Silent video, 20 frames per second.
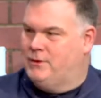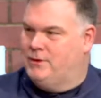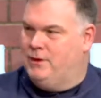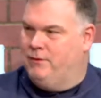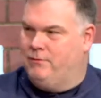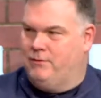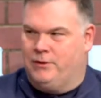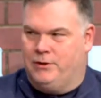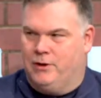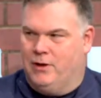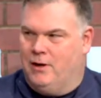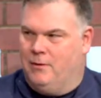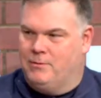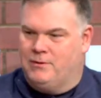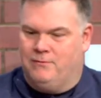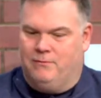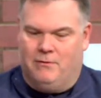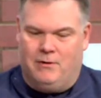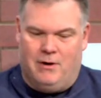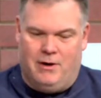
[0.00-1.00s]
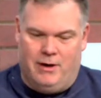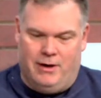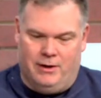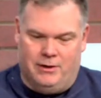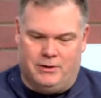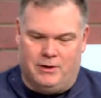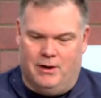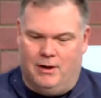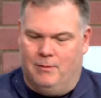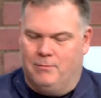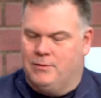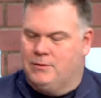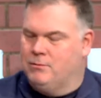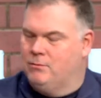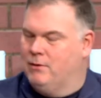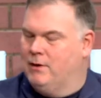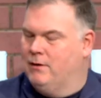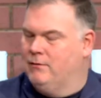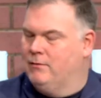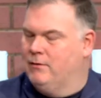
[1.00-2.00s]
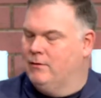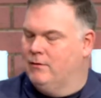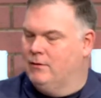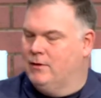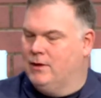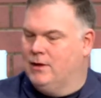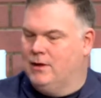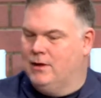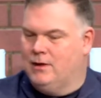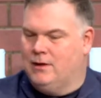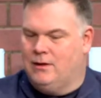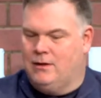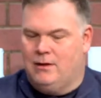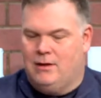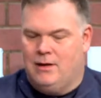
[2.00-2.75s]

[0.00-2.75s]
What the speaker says: different jobs, a variety of jobs, whatever